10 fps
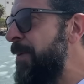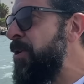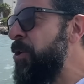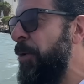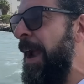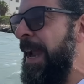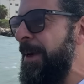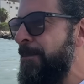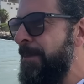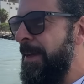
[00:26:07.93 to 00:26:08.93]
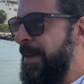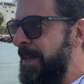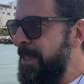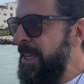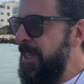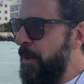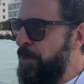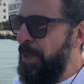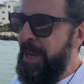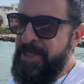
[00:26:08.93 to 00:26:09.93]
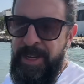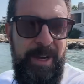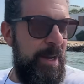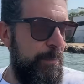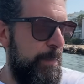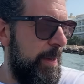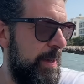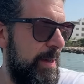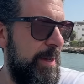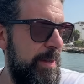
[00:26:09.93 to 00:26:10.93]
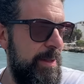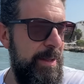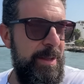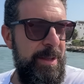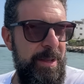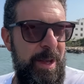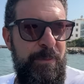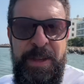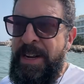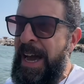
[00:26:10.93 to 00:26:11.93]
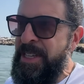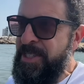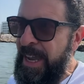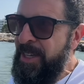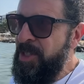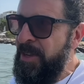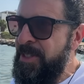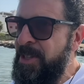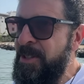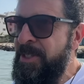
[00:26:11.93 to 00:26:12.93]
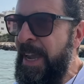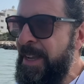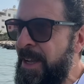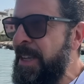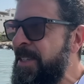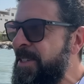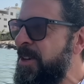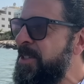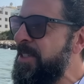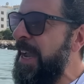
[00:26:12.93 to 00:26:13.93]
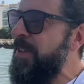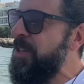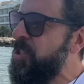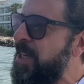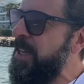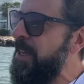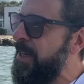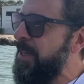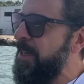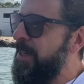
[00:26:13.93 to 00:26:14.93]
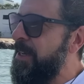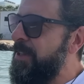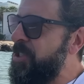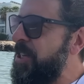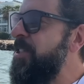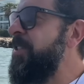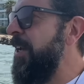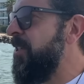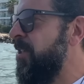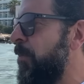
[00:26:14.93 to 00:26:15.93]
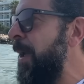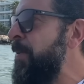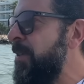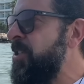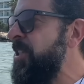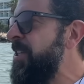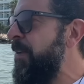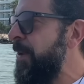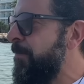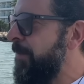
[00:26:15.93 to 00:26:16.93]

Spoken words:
Ukraine can take the place of the United States. So it can still stay the G6 or maybe the G7.